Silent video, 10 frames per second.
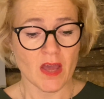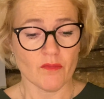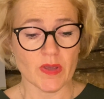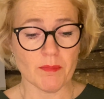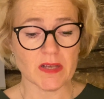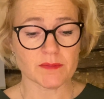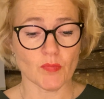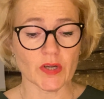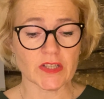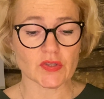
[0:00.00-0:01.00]
We must
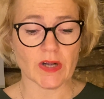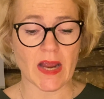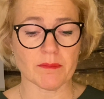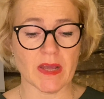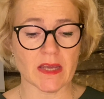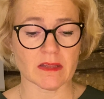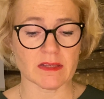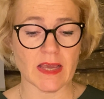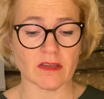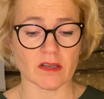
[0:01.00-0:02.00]
monitor and make,
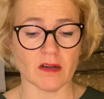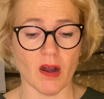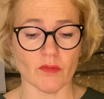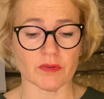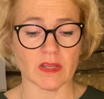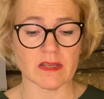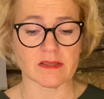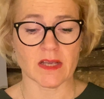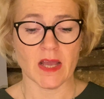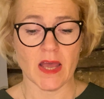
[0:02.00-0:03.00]
take account these
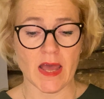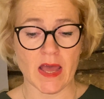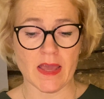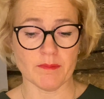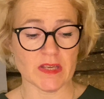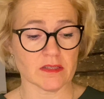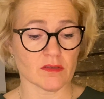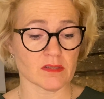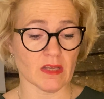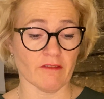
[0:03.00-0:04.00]
uh,
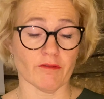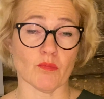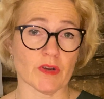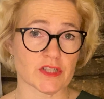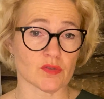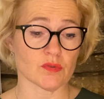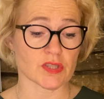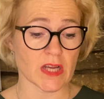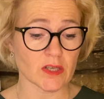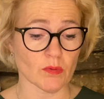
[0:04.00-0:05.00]
emissions if we wish to
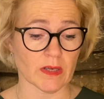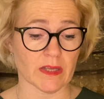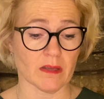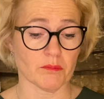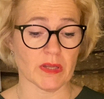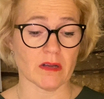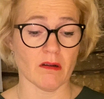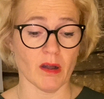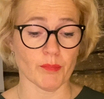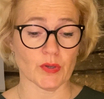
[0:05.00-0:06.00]
genuinely be
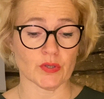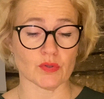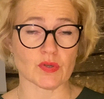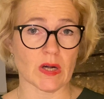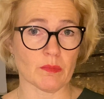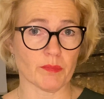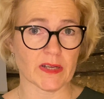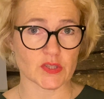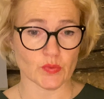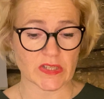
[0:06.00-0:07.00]
carbon neutral by
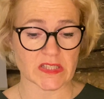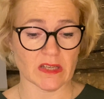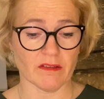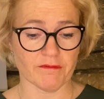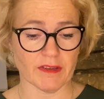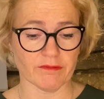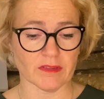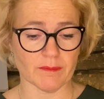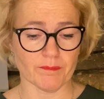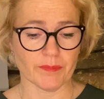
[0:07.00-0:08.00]
2050.